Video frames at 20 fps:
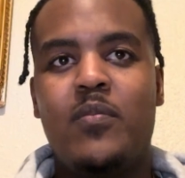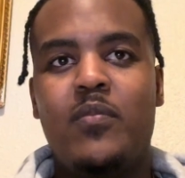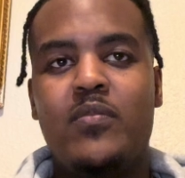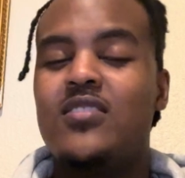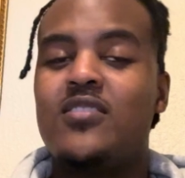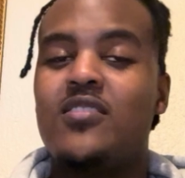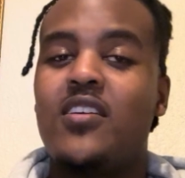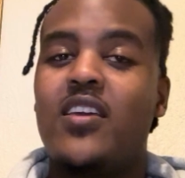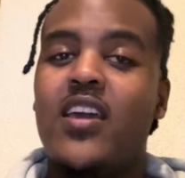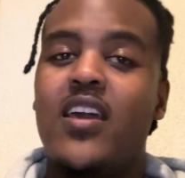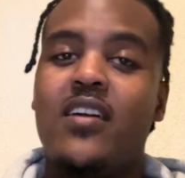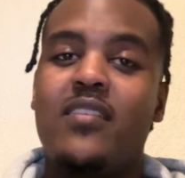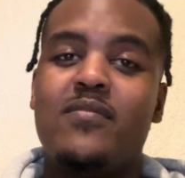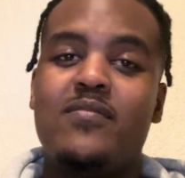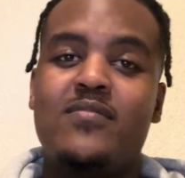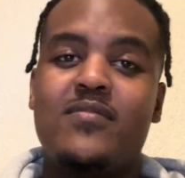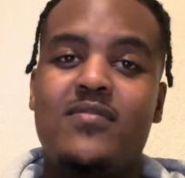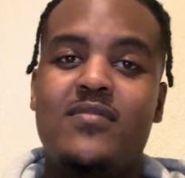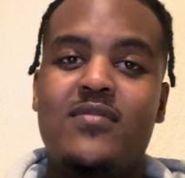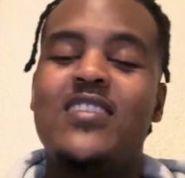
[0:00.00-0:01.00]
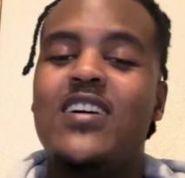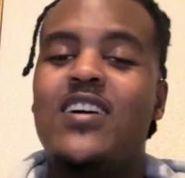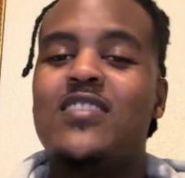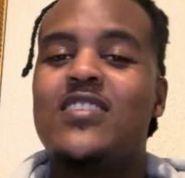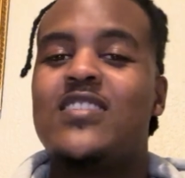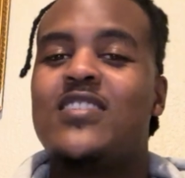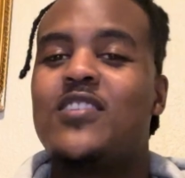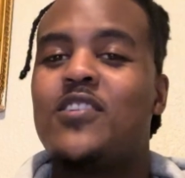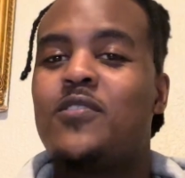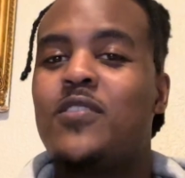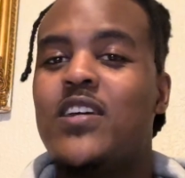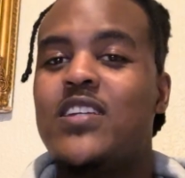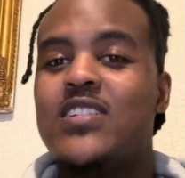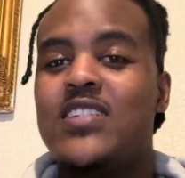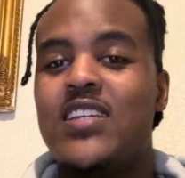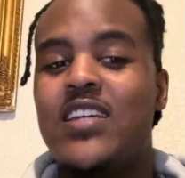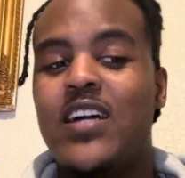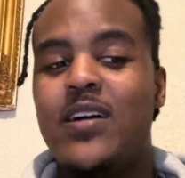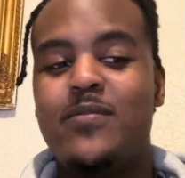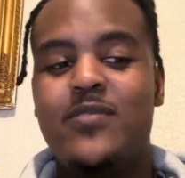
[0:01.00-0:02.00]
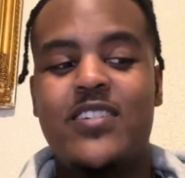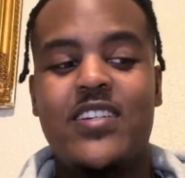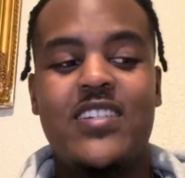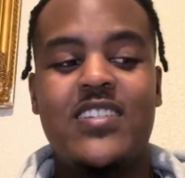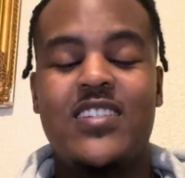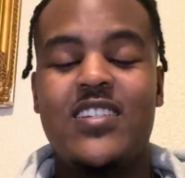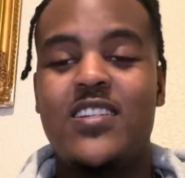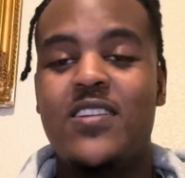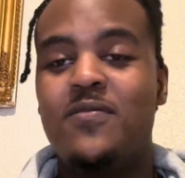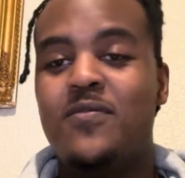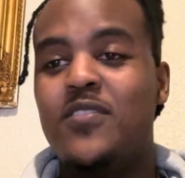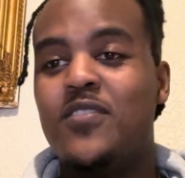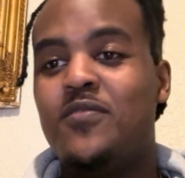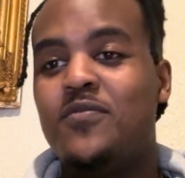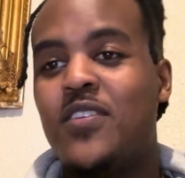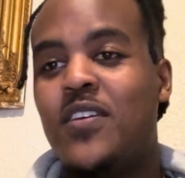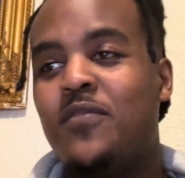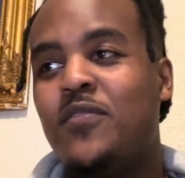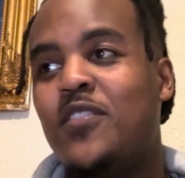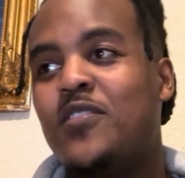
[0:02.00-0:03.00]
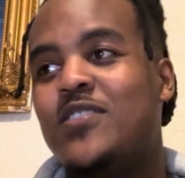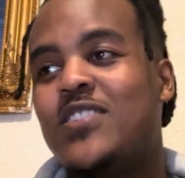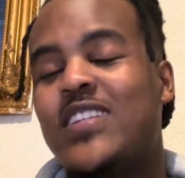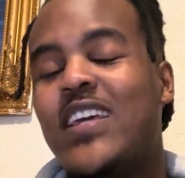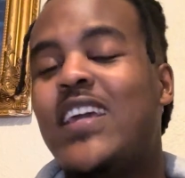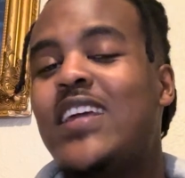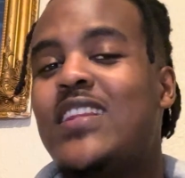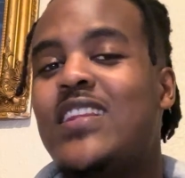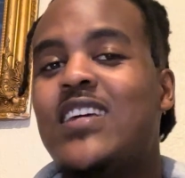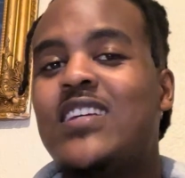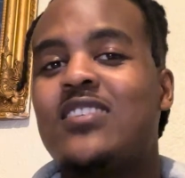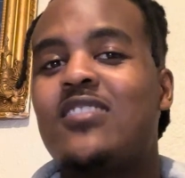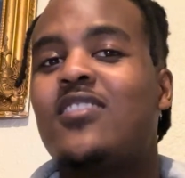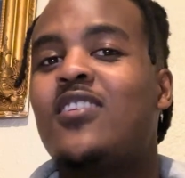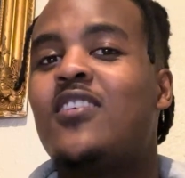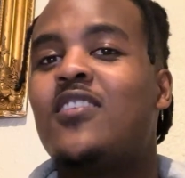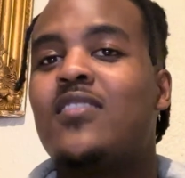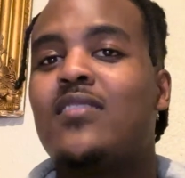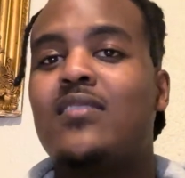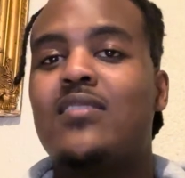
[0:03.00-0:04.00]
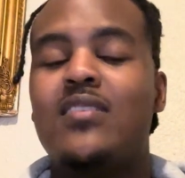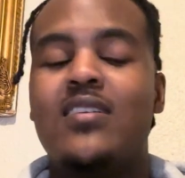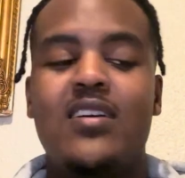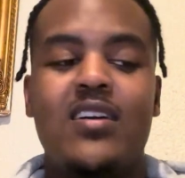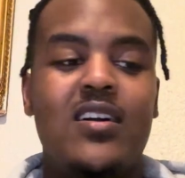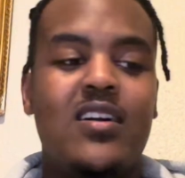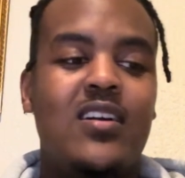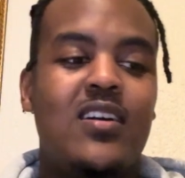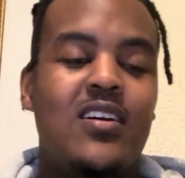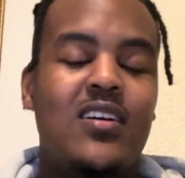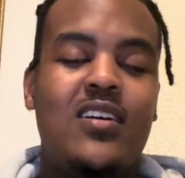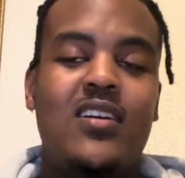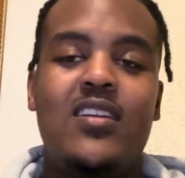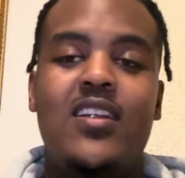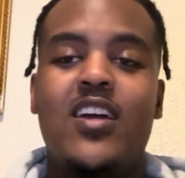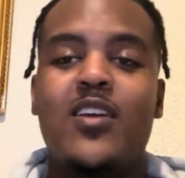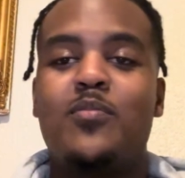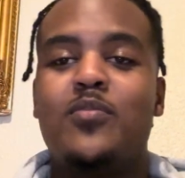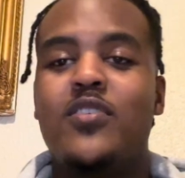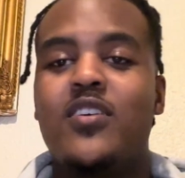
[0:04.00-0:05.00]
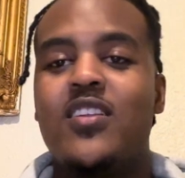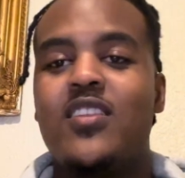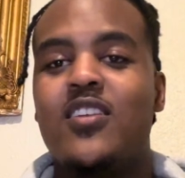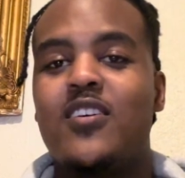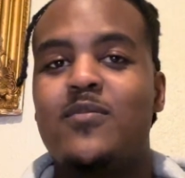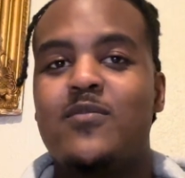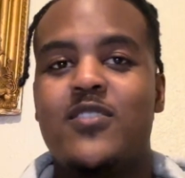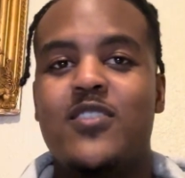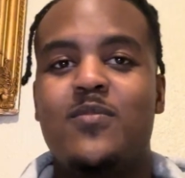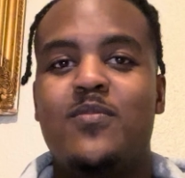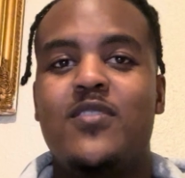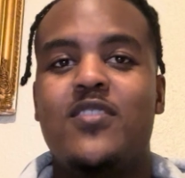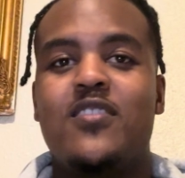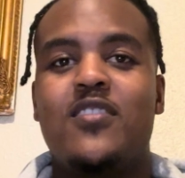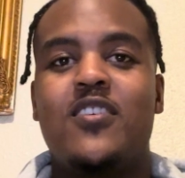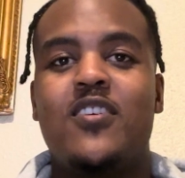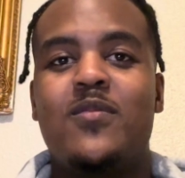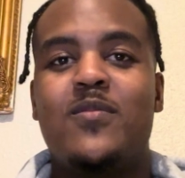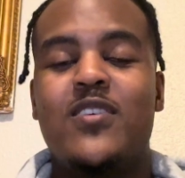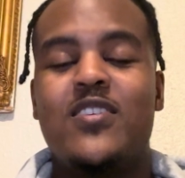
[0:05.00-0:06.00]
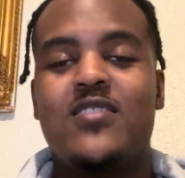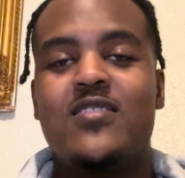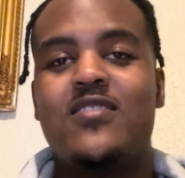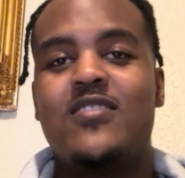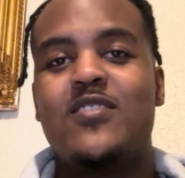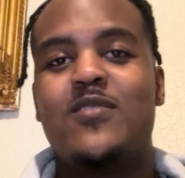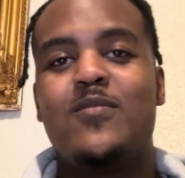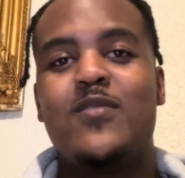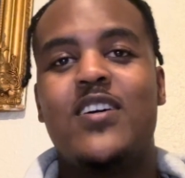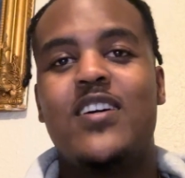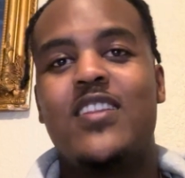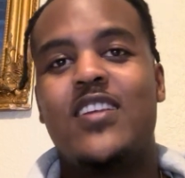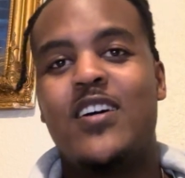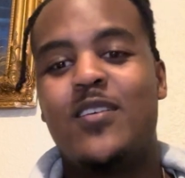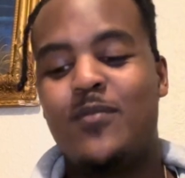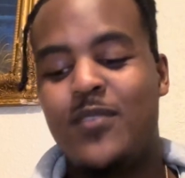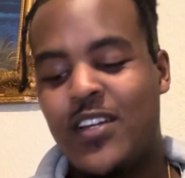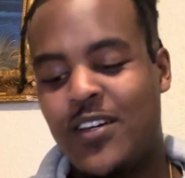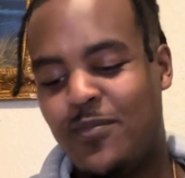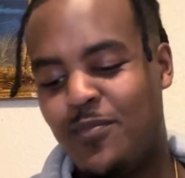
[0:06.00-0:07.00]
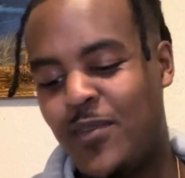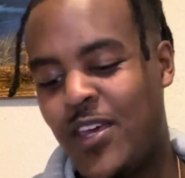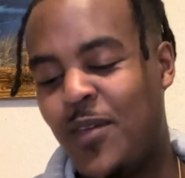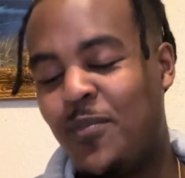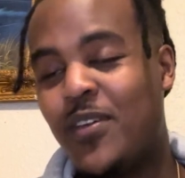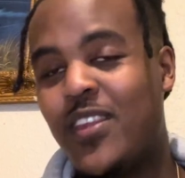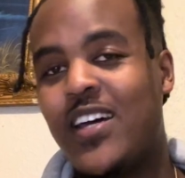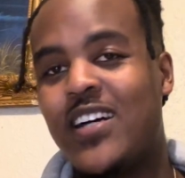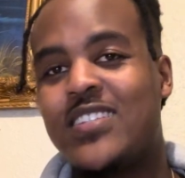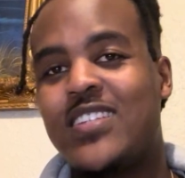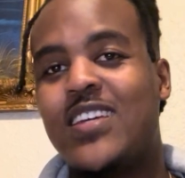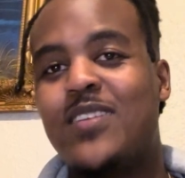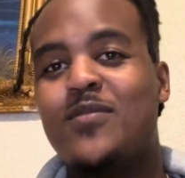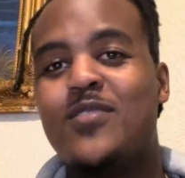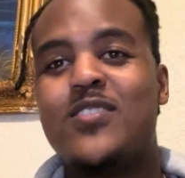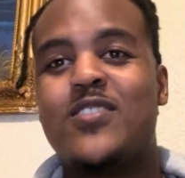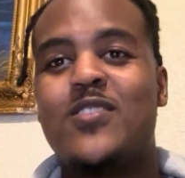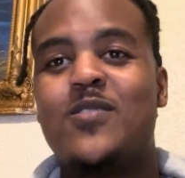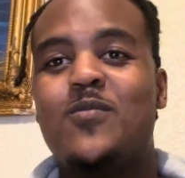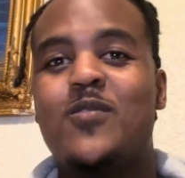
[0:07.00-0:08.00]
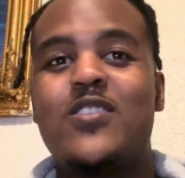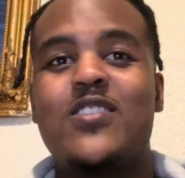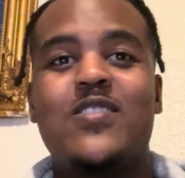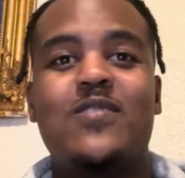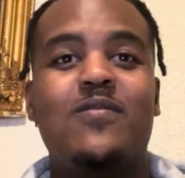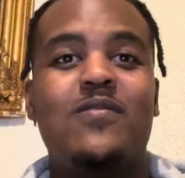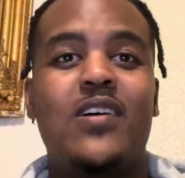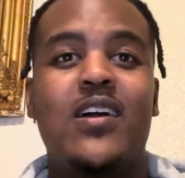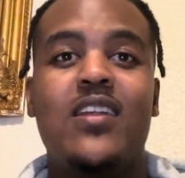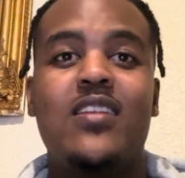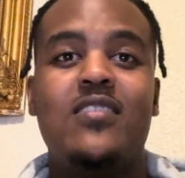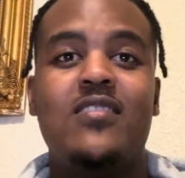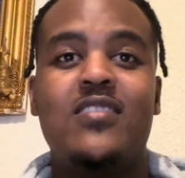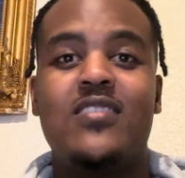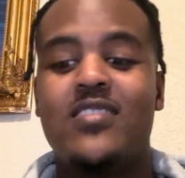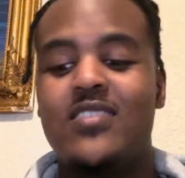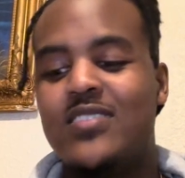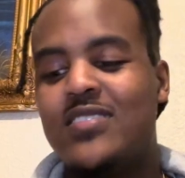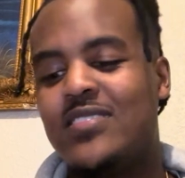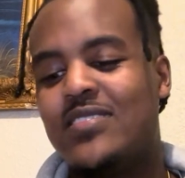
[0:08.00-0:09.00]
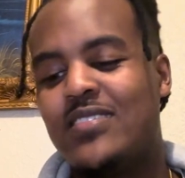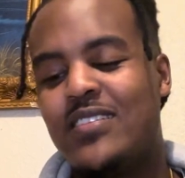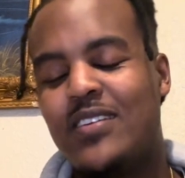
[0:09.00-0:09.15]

So yeah, that was just a crazy yap session. If you stayed this long, like put a thumbs up in the comments or something like that, man. Maybe that's giving someone some value, because